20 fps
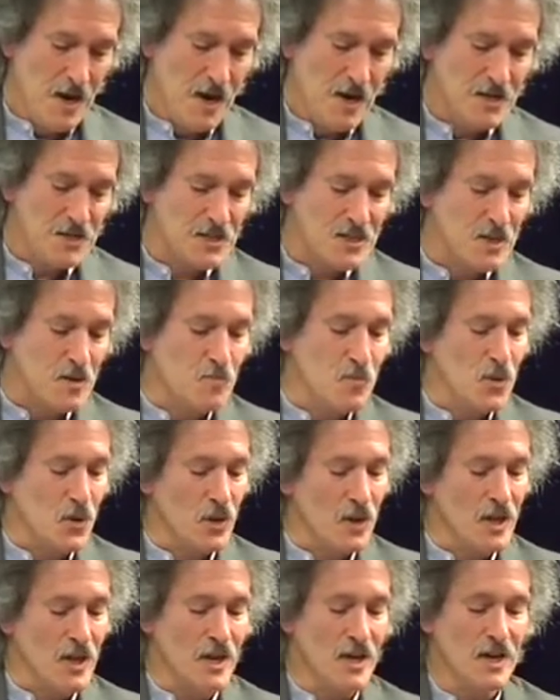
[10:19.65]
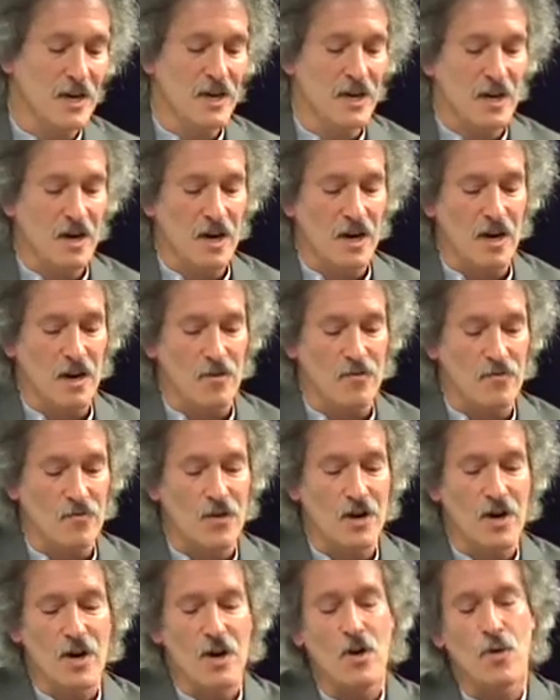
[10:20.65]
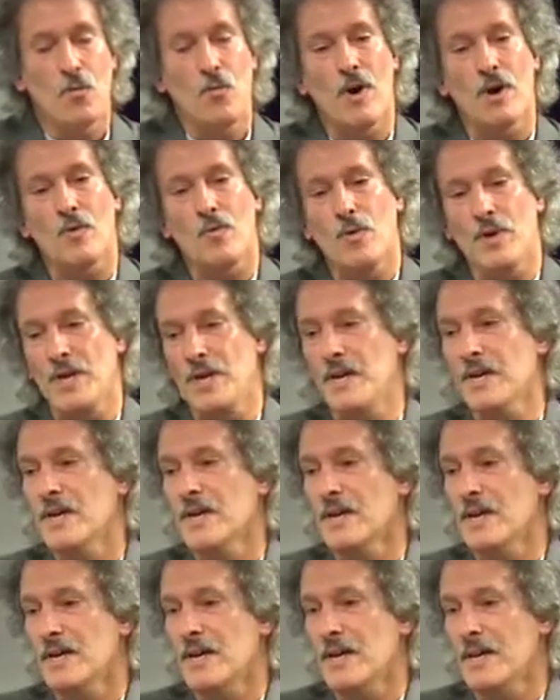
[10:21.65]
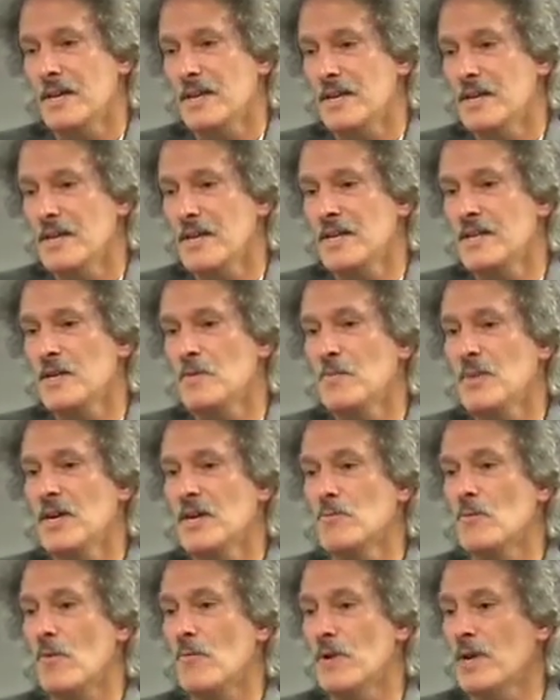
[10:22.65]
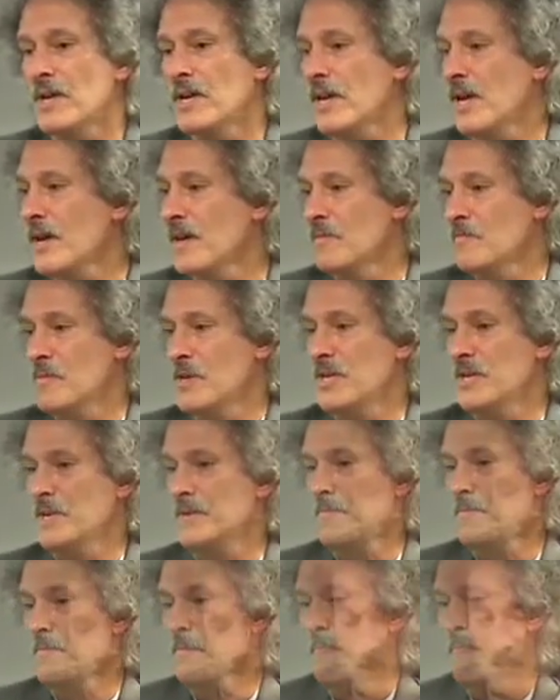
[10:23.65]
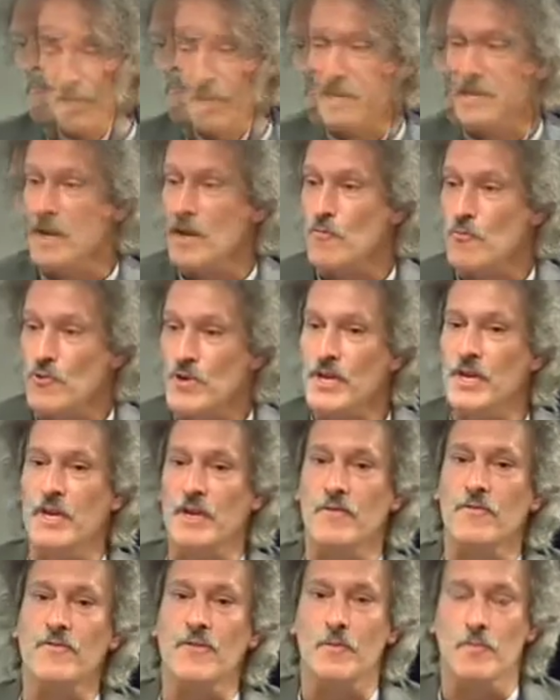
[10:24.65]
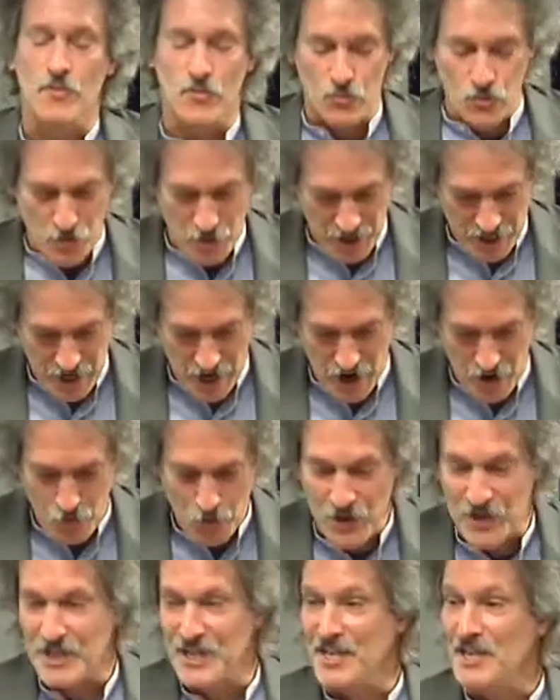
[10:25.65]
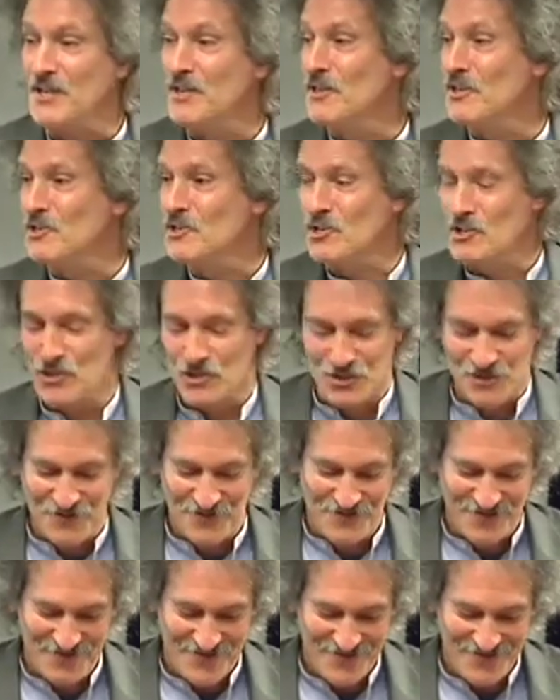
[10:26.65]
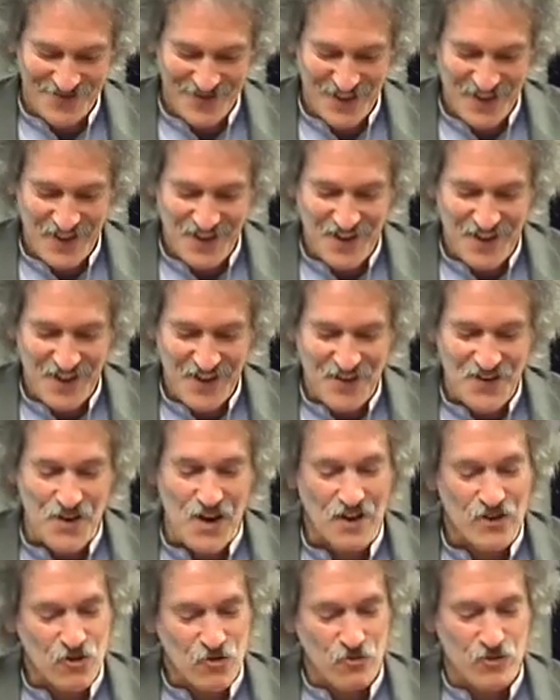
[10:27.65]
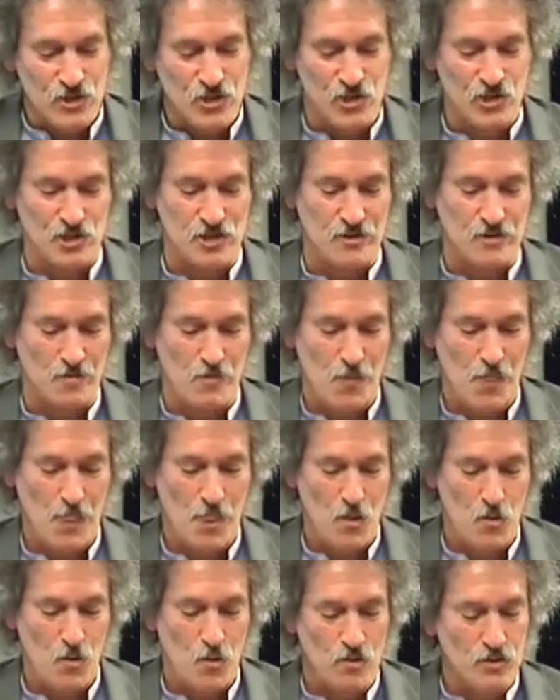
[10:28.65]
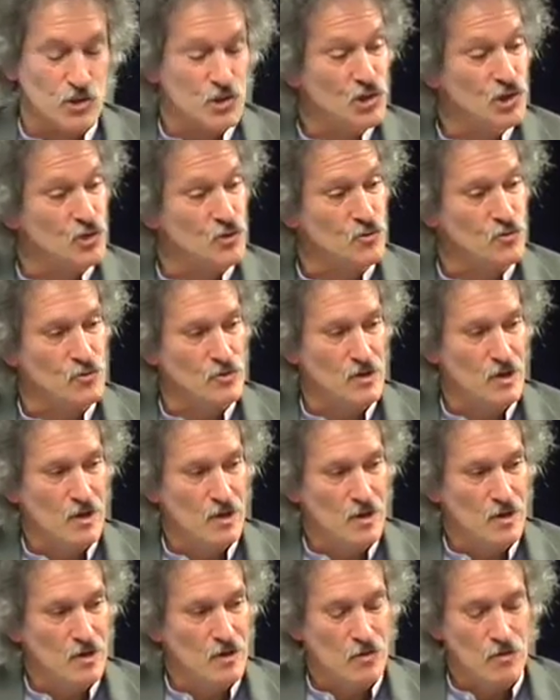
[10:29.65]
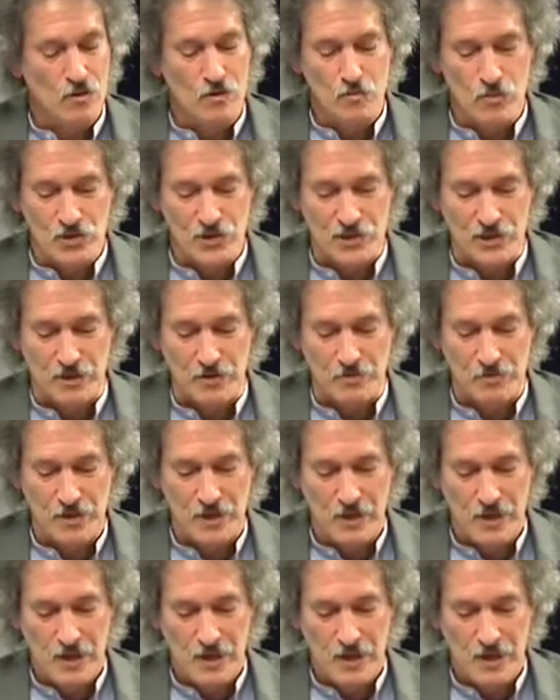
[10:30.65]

a symbol of what we need to be and what we can be. And I'm reading from Rumi now, but in English. Not Christian or Jew or Muslim,